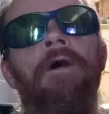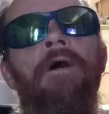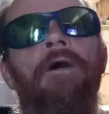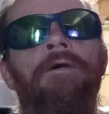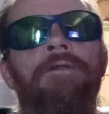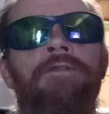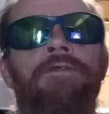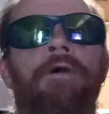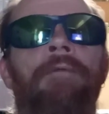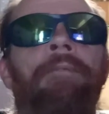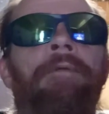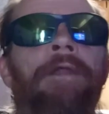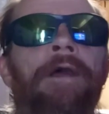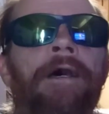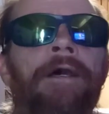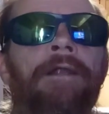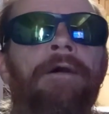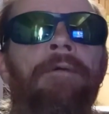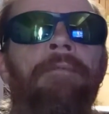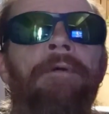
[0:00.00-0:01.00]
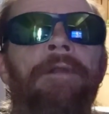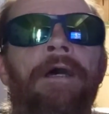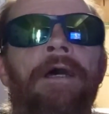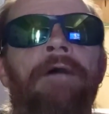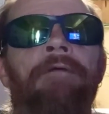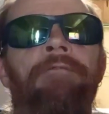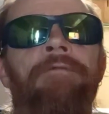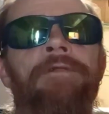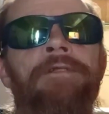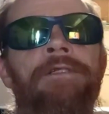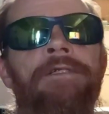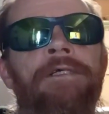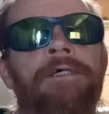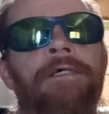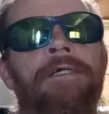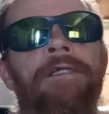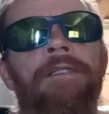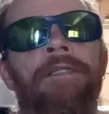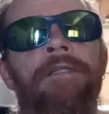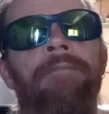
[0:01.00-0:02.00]
On top of that, I went over and
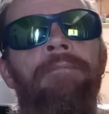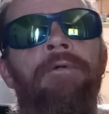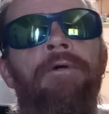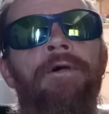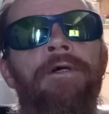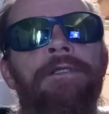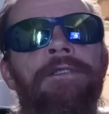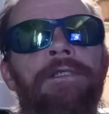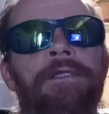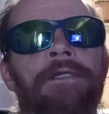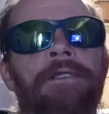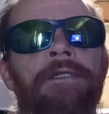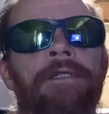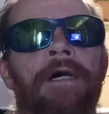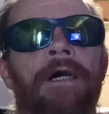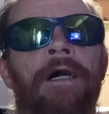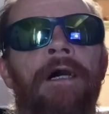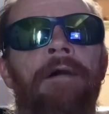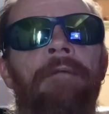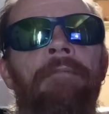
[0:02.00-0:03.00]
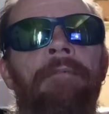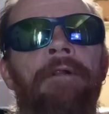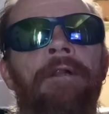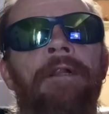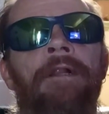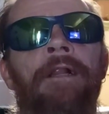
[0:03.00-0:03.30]
seen the boys at um,